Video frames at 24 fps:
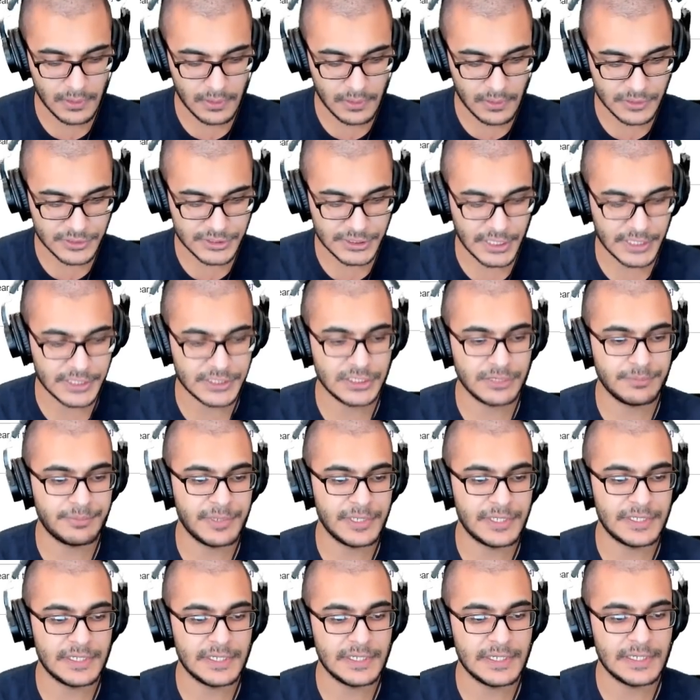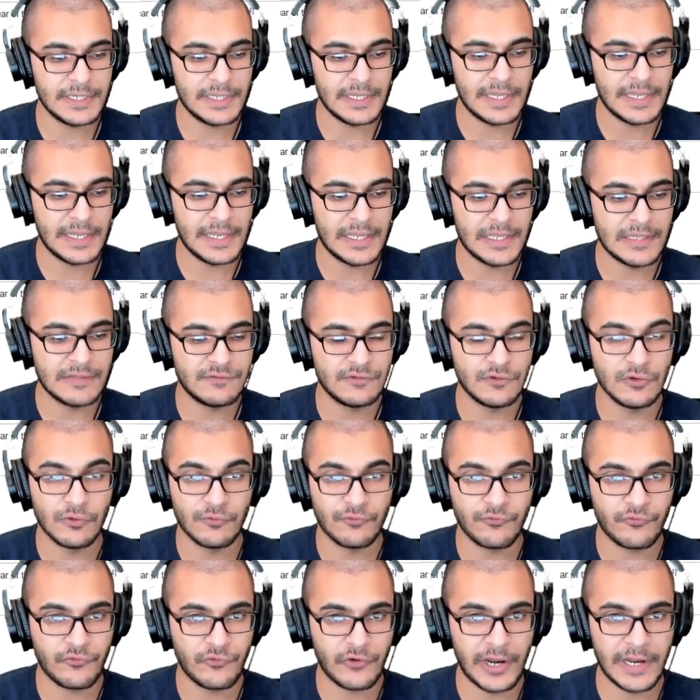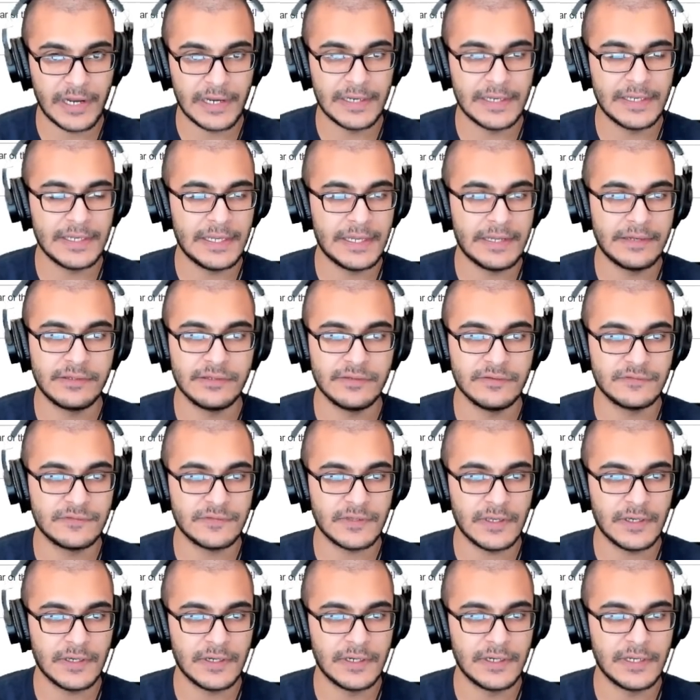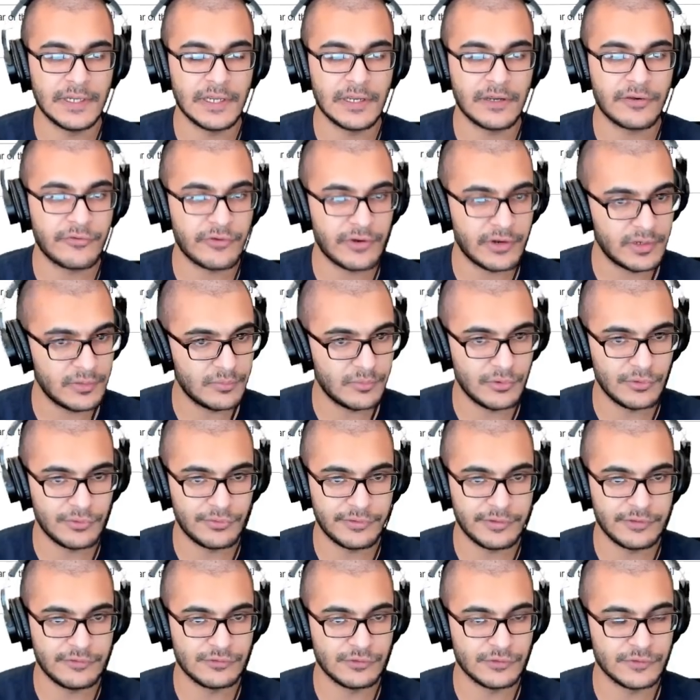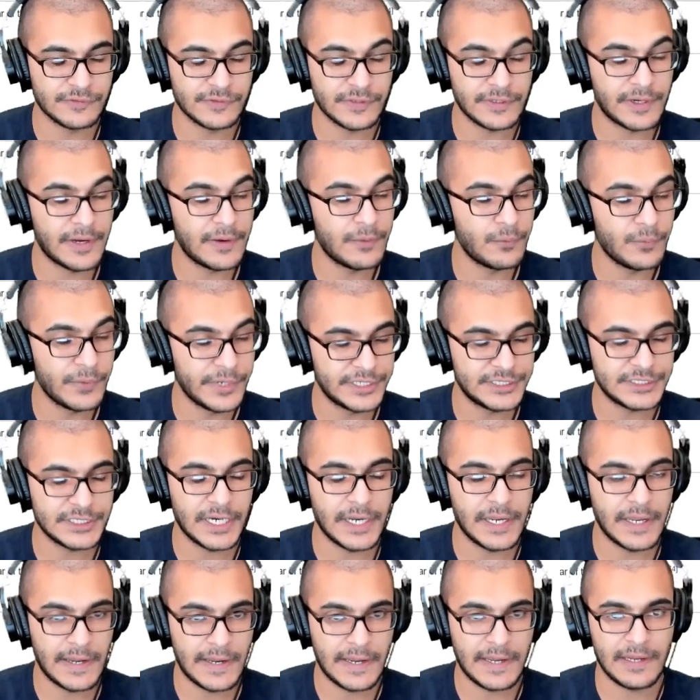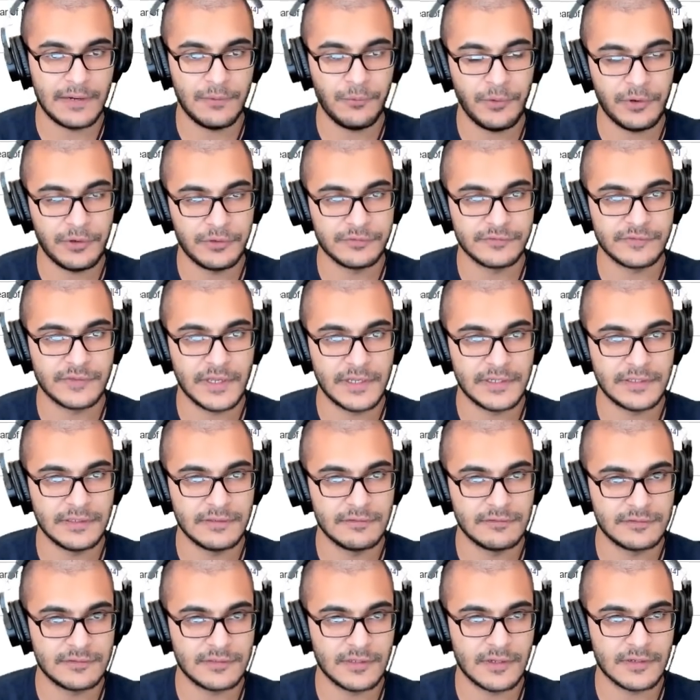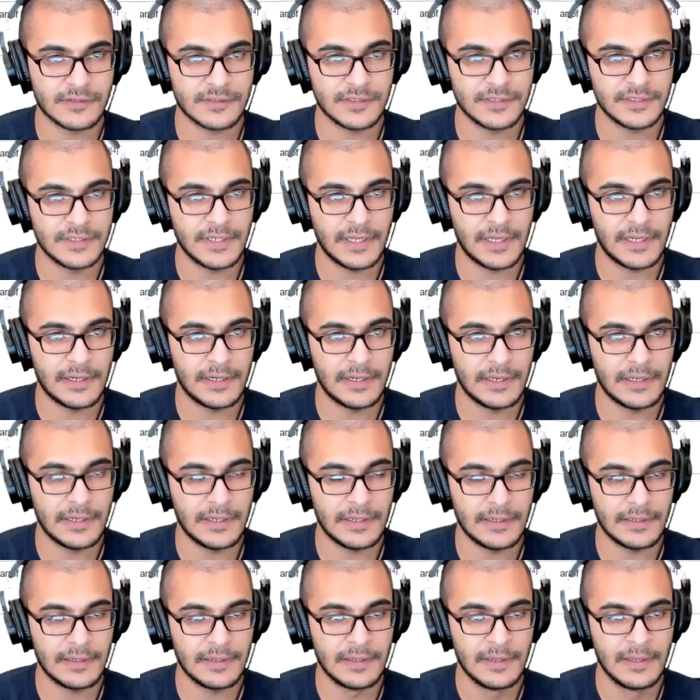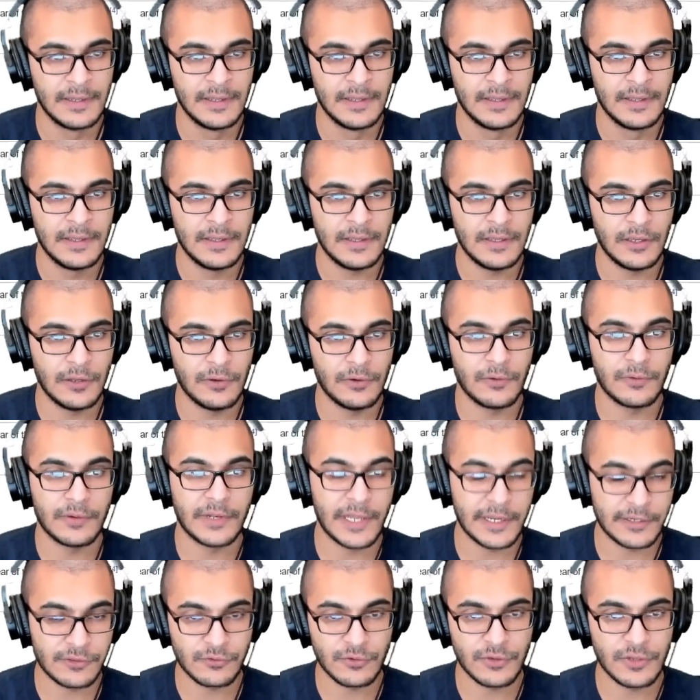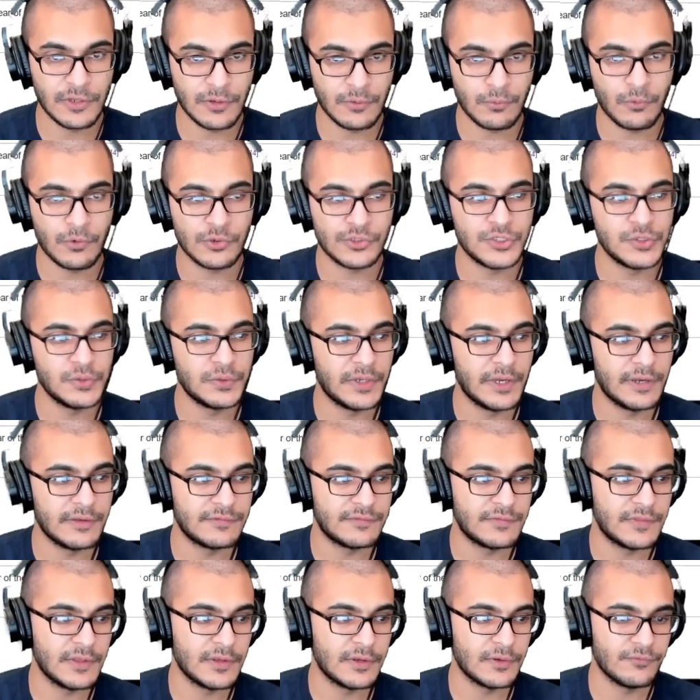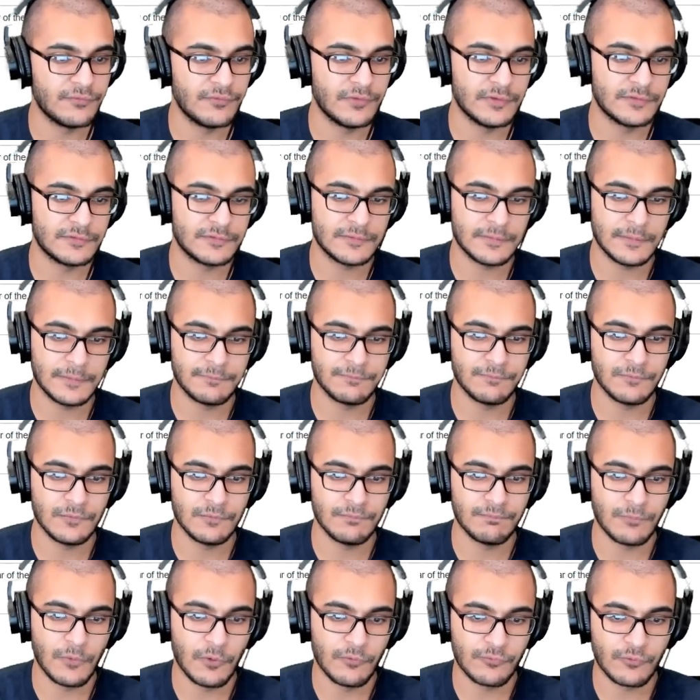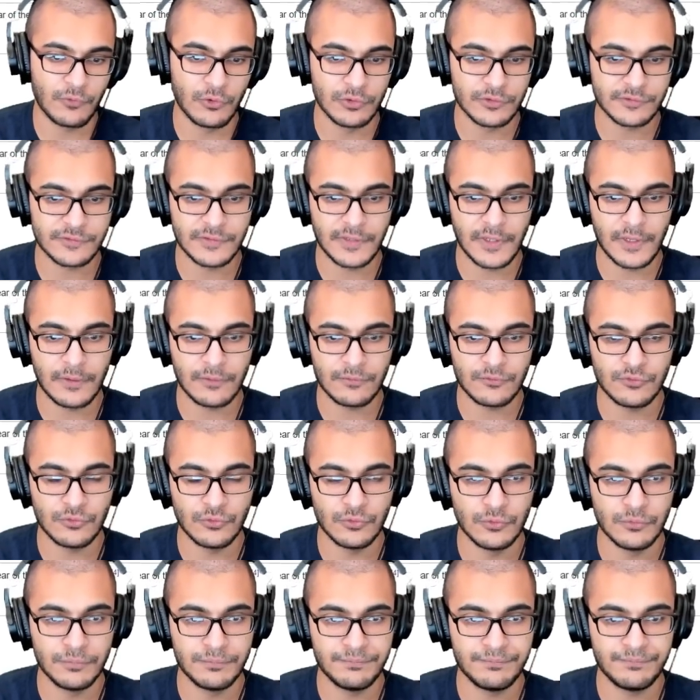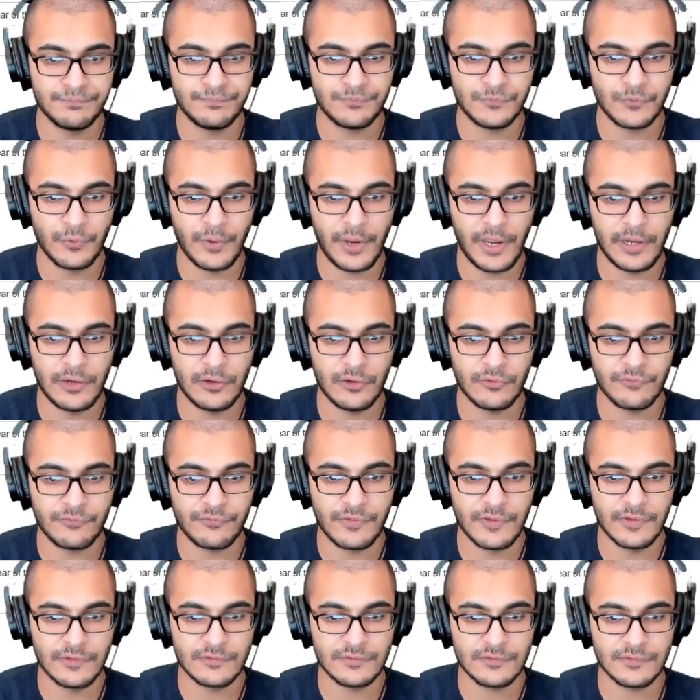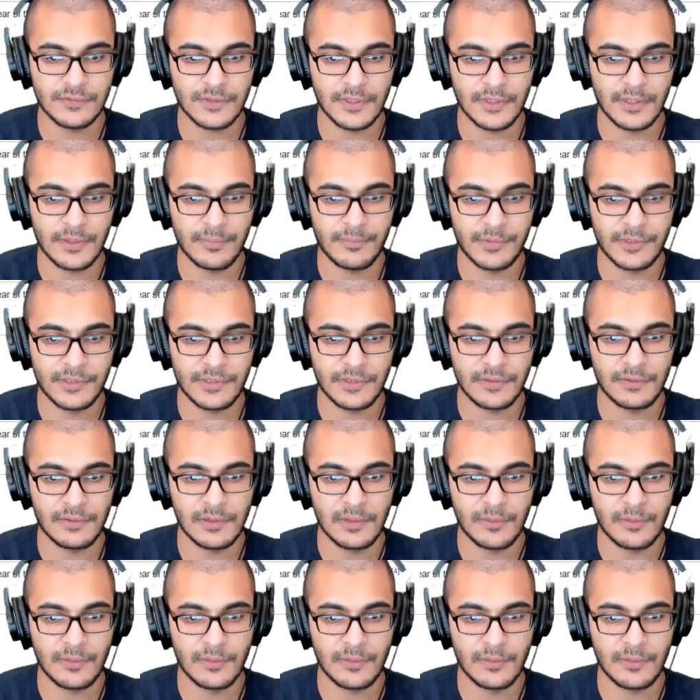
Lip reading: ChatGPT is your friend. It is an incredible resource that I wish I had when I was getting started. And, I'd like to hear what you guys think of this. And of course, now to end off this particular